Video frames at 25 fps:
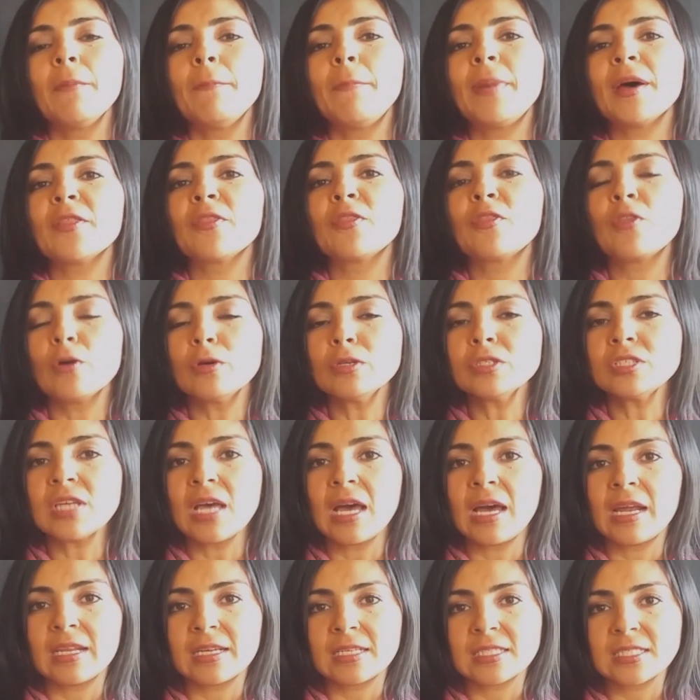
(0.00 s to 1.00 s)
But those
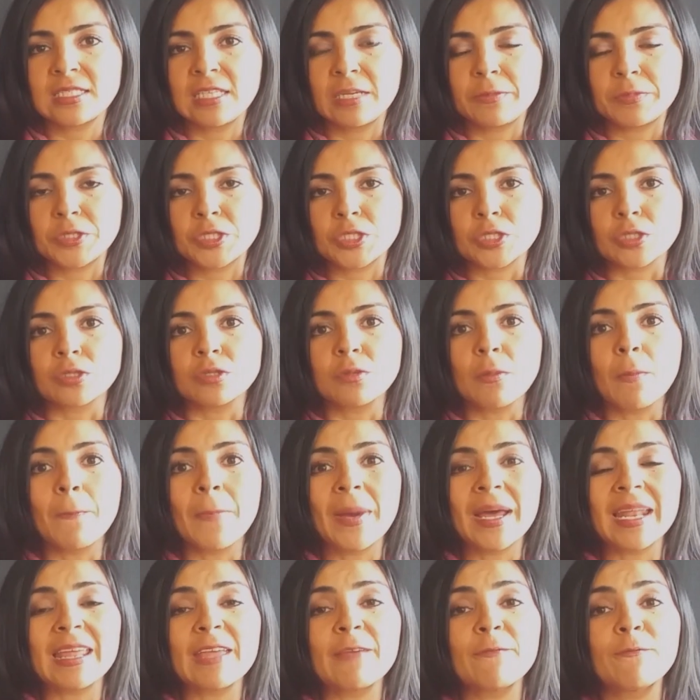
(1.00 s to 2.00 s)
are exceptions.
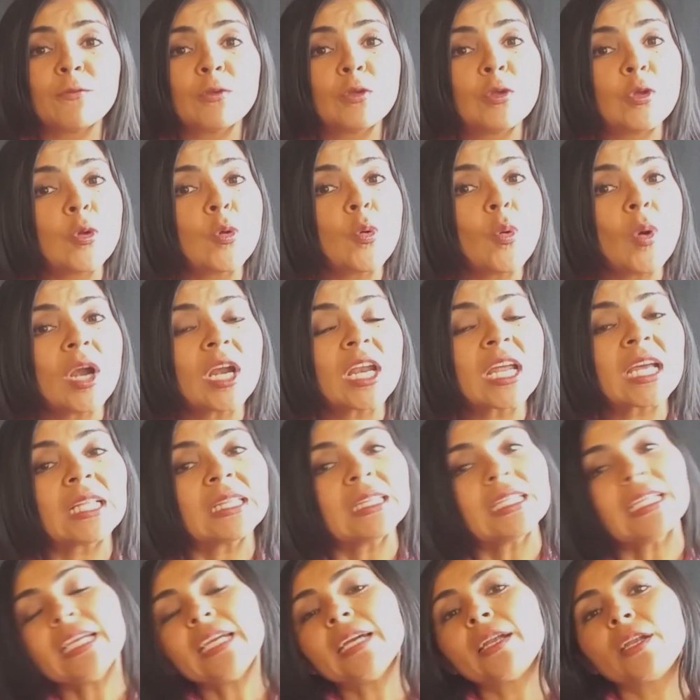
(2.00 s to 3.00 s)
But if you are
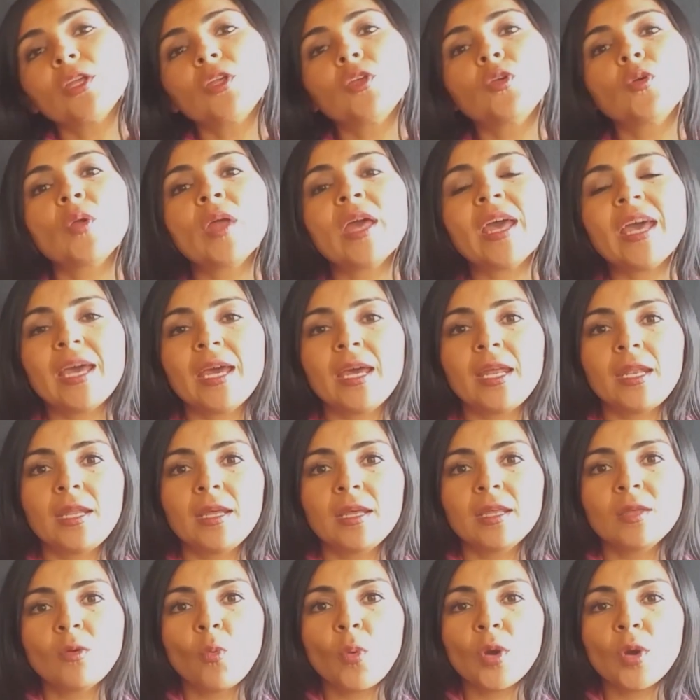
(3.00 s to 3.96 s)
clear in your head